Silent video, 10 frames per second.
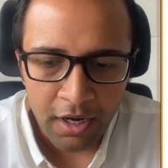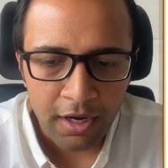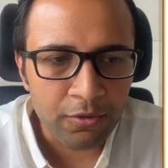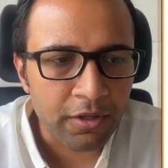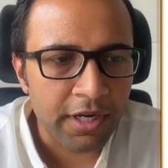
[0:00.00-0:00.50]

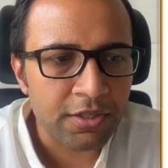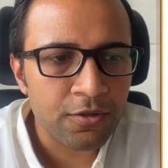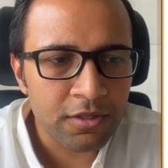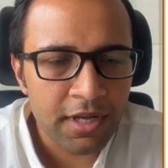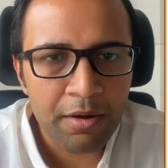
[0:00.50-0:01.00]
Now
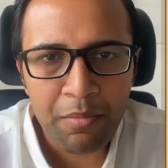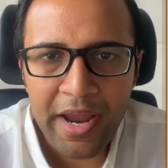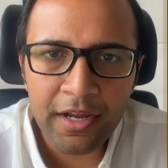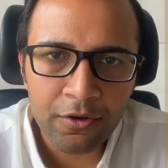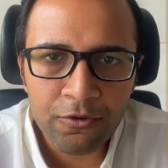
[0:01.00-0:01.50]
thresholds are
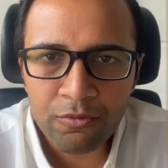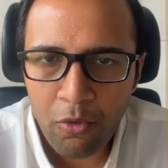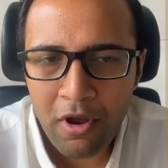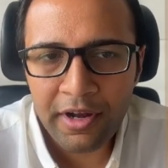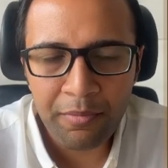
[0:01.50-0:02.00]
micro,
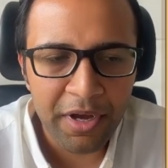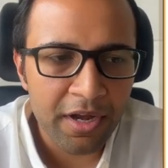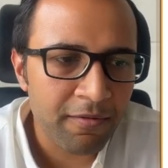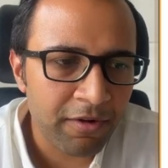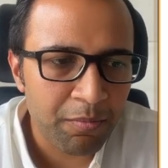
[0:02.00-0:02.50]
small and
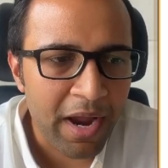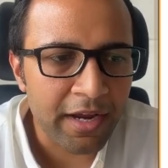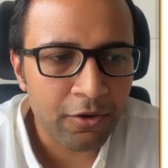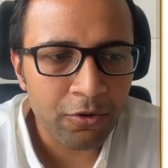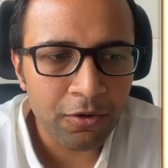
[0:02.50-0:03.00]
medium, where
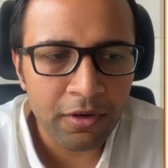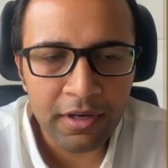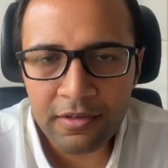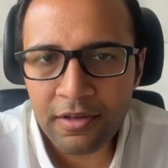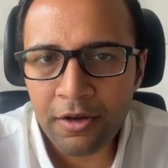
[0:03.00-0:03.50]
micro
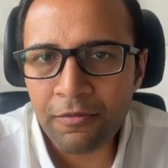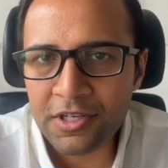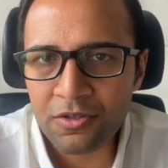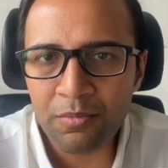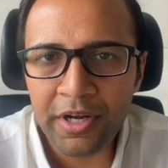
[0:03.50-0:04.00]
is
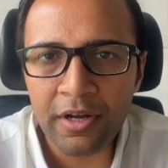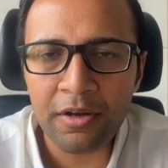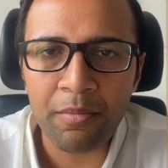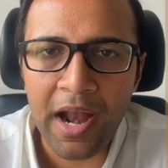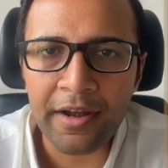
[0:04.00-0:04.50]
investment
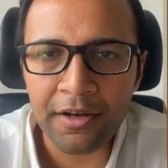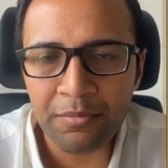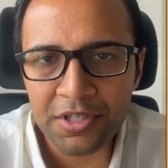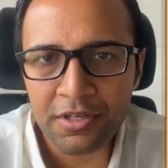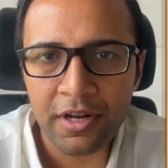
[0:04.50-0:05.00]
in plant
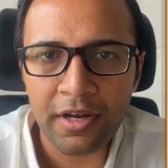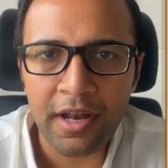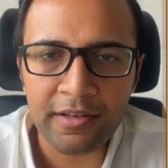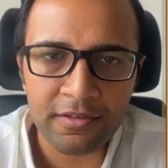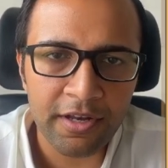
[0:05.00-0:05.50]
and machinery
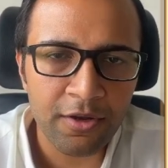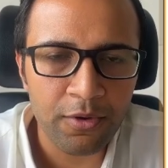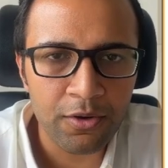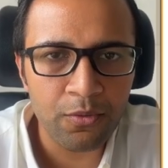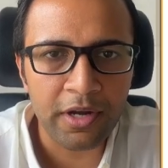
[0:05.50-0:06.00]
less than
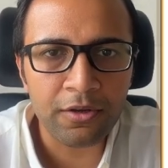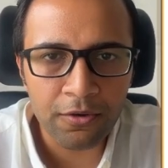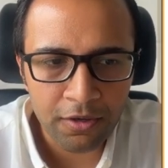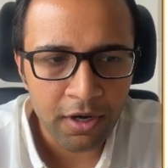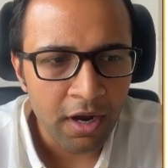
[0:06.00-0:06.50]
equal to 1
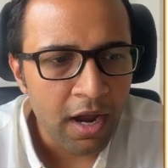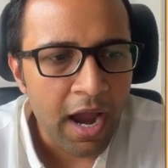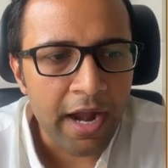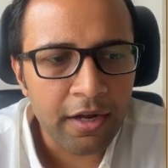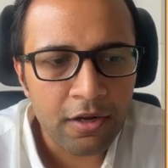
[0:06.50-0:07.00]
crore
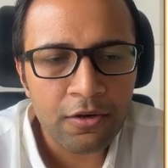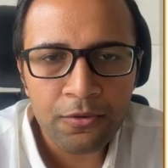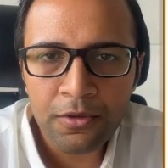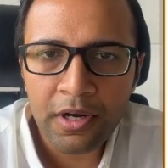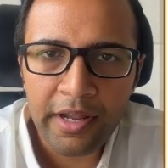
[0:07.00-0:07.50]
and
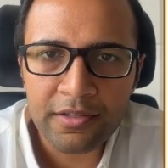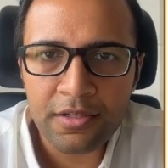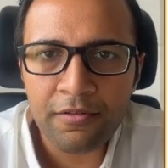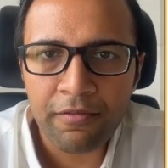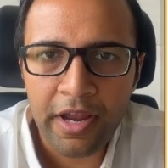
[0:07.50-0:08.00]
turnover less
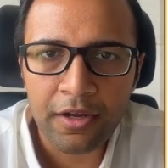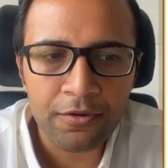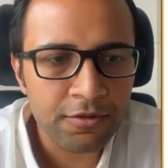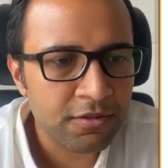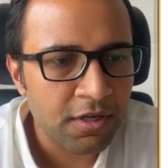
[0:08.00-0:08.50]
than 5
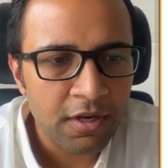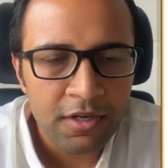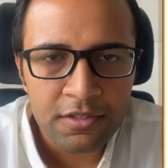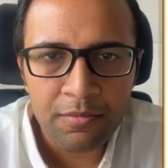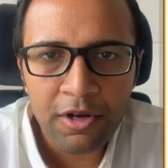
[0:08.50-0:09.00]
crores.
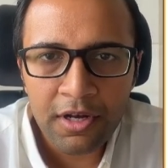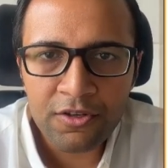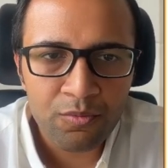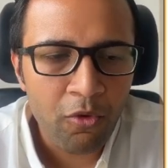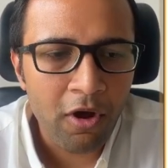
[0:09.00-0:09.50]

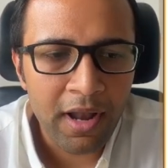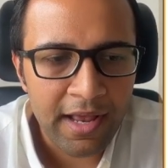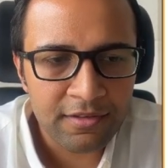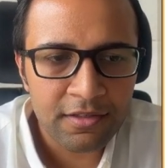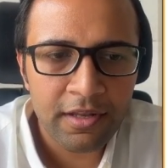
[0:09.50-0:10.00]
Similarly, small
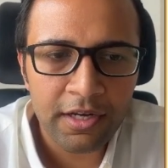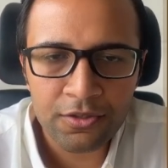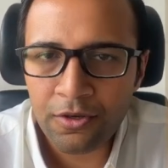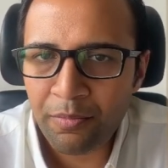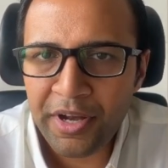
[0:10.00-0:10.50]
has a
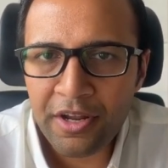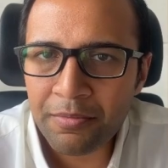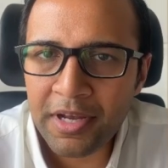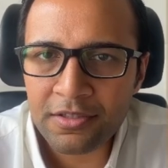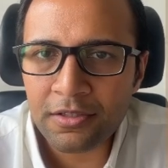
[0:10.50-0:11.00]
threshold,
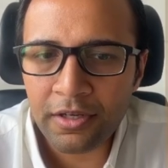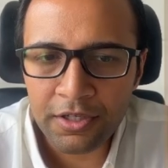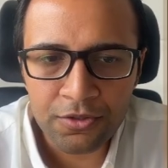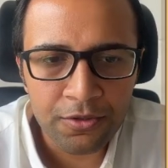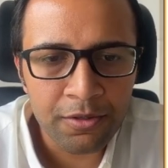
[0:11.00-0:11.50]
medium has a
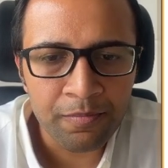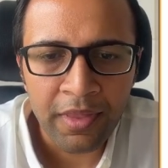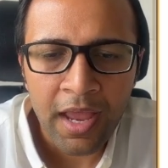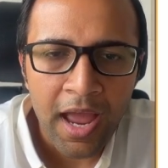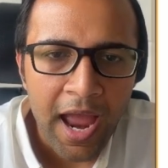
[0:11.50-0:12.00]
threshold,
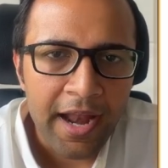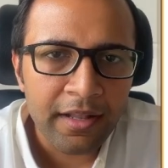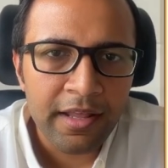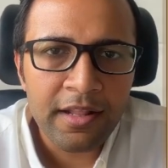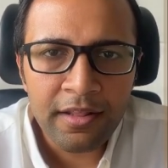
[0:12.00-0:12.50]

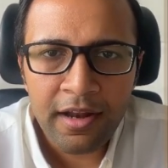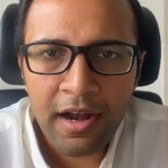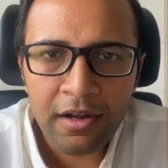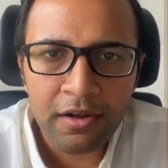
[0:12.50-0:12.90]
and then there are